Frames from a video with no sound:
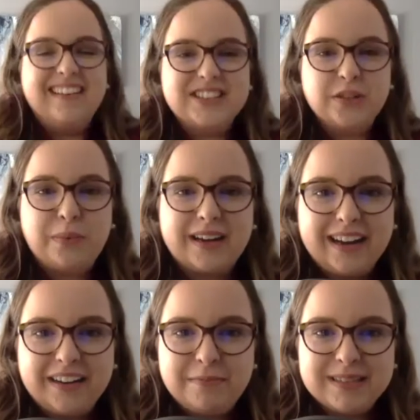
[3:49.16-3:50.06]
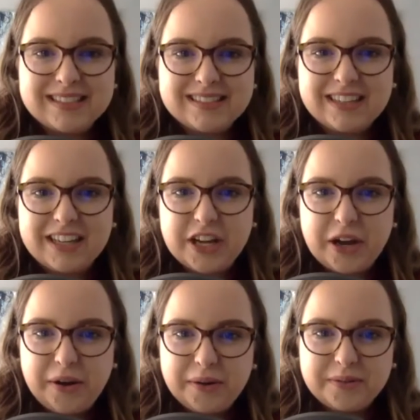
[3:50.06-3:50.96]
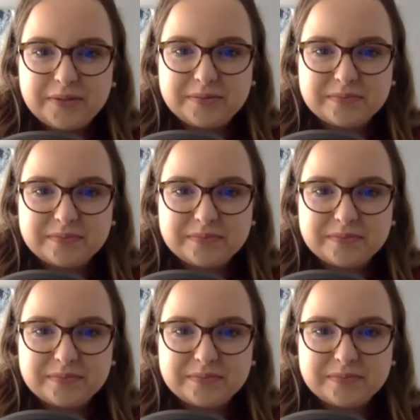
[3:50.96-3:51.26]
so what kind of business did he own?